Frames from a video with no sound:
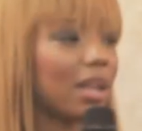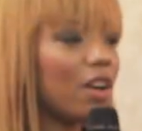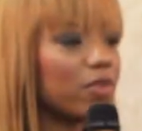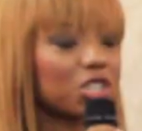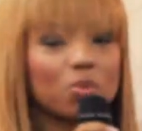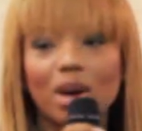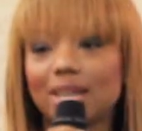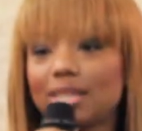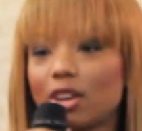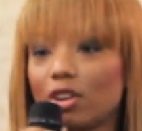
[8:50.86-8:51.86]
love what
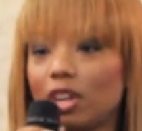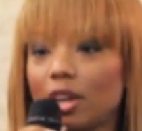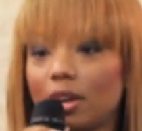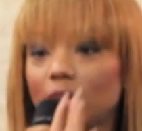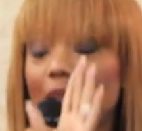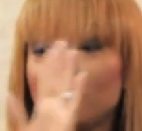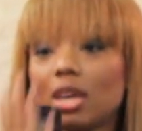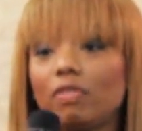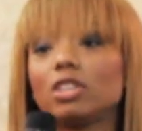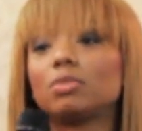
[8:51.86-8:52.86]
Schawayna said earlier. Let
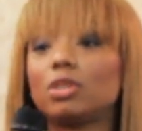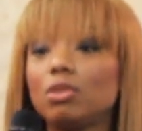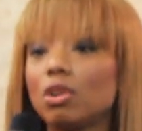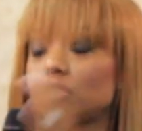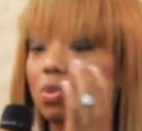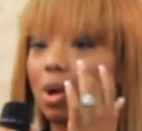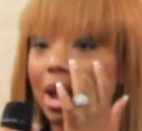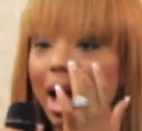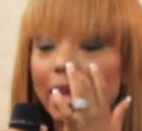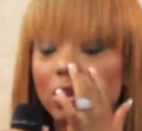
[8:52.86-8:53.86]
me give you some kudos,
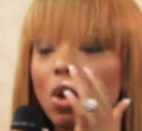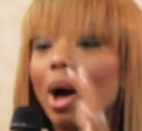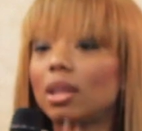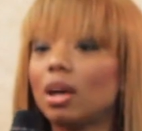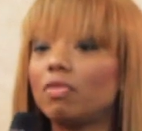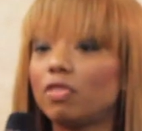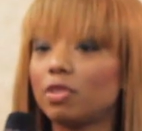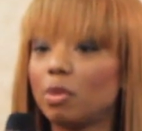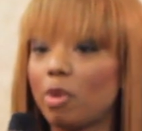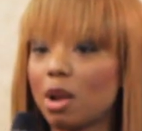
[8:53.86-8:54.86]
Schawayna. You know I love you
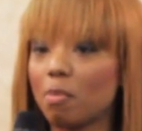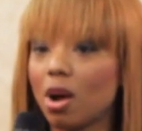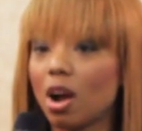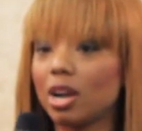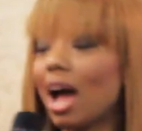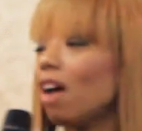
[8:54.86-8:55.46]
from the bottom of my heart.